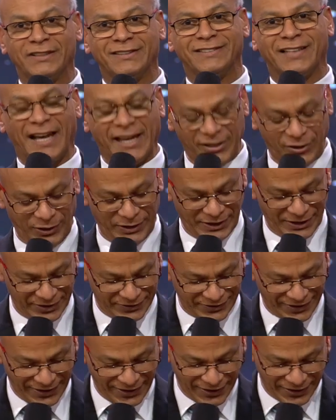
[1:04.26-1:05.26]
the title
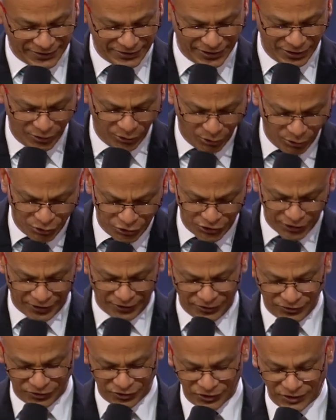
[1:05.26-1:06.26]
is
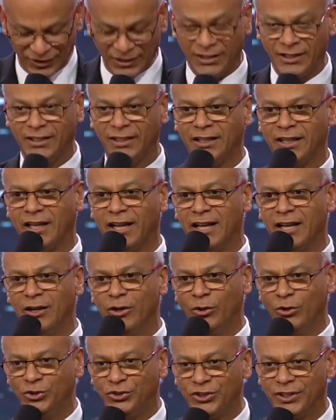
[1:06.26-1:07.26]
Delusions,
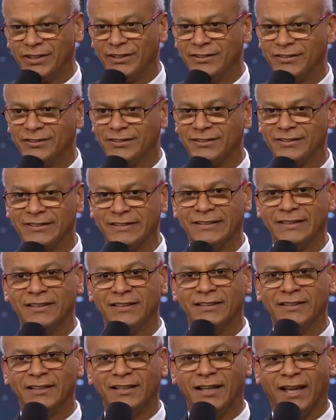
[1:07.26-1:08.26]
Illusions,
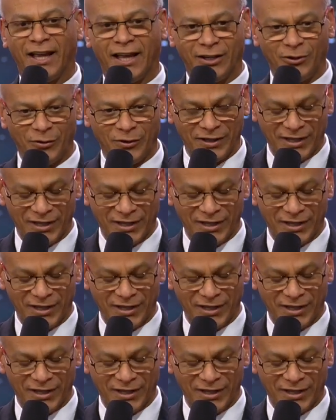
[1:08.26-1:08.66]
and